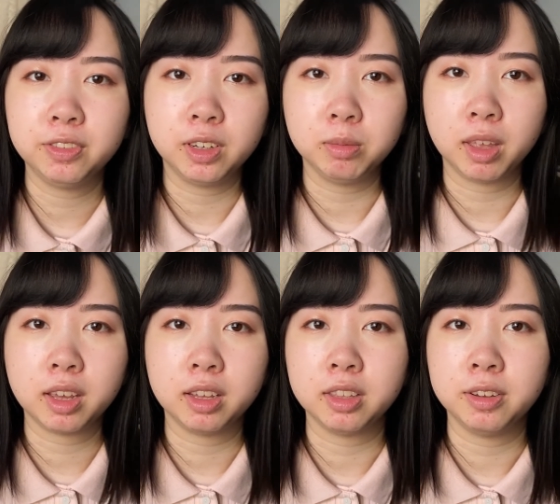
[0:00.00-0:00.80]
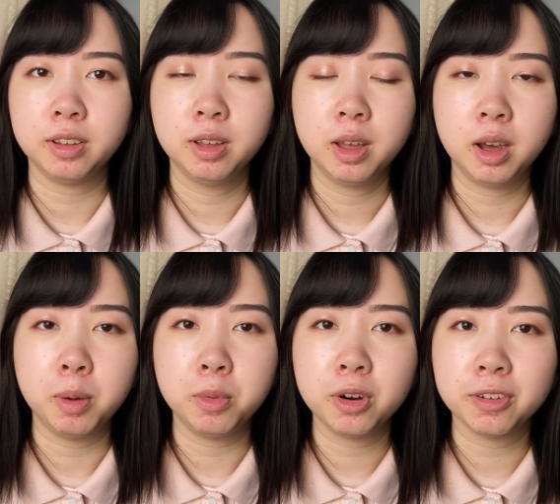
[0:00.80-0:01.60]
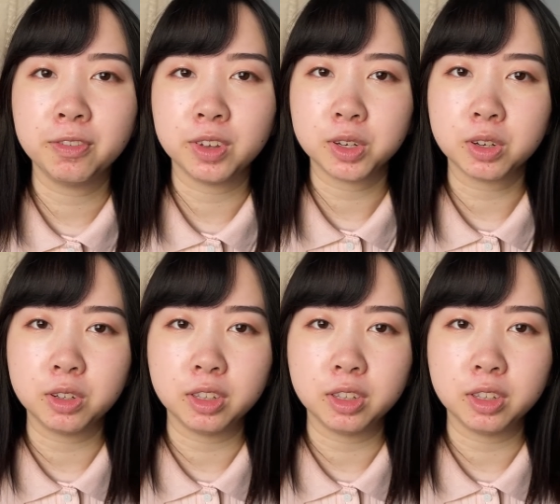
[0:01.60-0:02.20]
filmed like a more official,